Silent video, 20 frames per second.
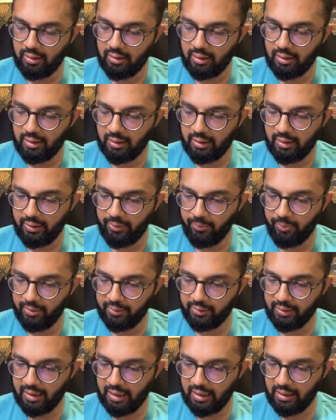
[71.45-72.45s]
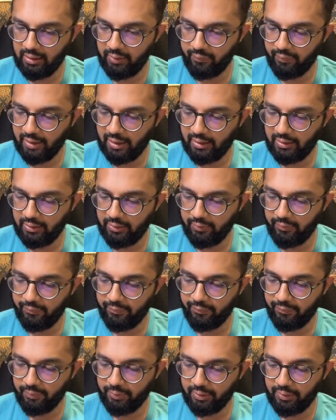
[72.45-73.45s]
I want the value of
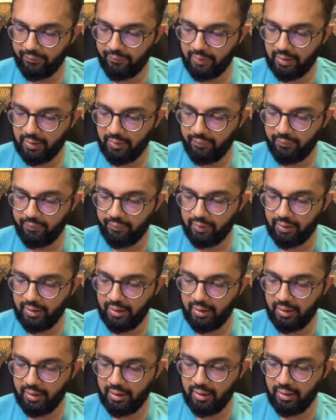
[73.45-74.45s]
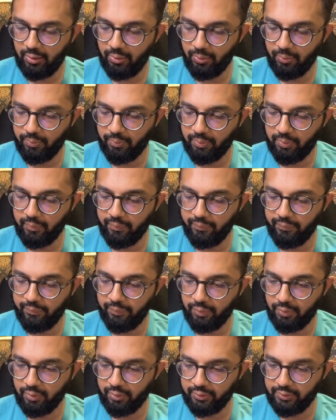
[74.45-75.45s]
45a over 4,